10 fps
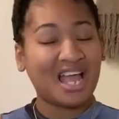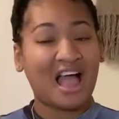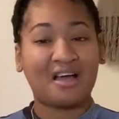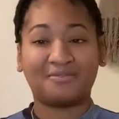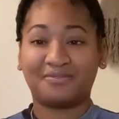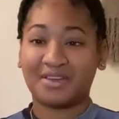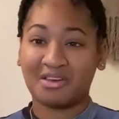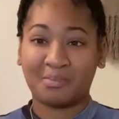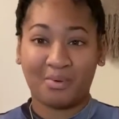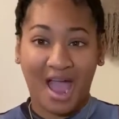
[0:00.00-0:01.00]
I'm
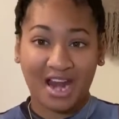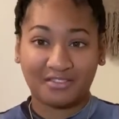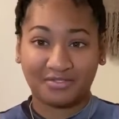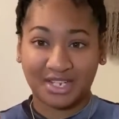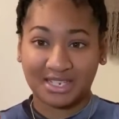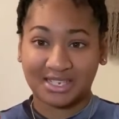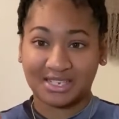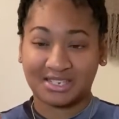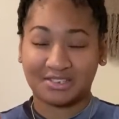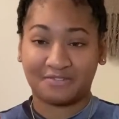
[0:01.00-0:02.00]
very proud of
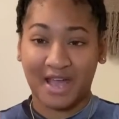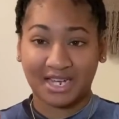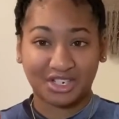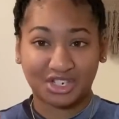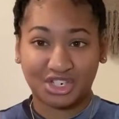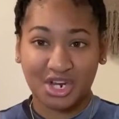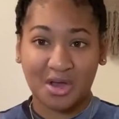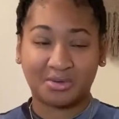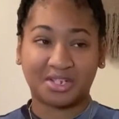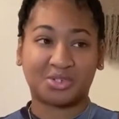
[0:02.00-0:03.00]
this fashion
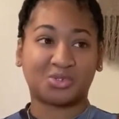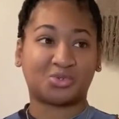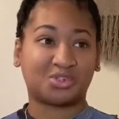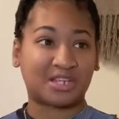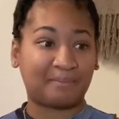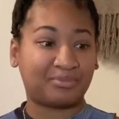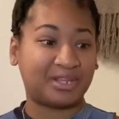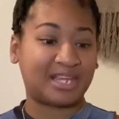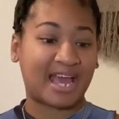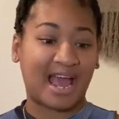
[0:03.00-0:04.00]
show. This was
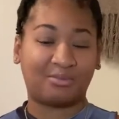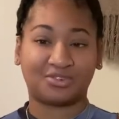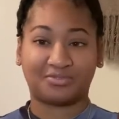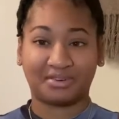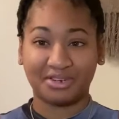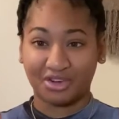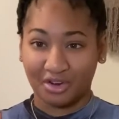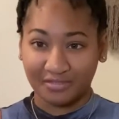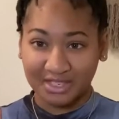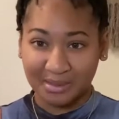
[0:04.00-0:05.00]
something that I was very
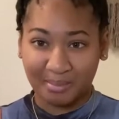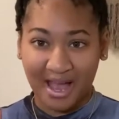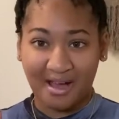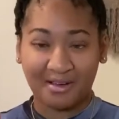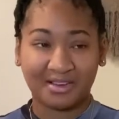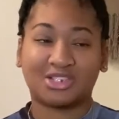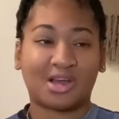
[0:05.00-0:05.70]
nervous about.